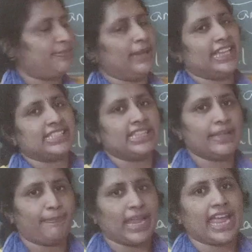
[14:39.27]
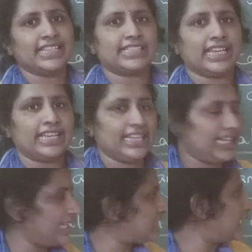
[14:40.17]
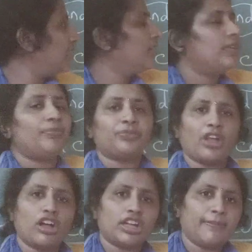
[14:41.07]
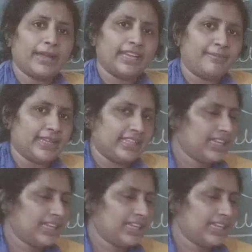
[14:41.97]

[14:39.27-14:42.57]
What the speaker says: space in the plant cell is occupied by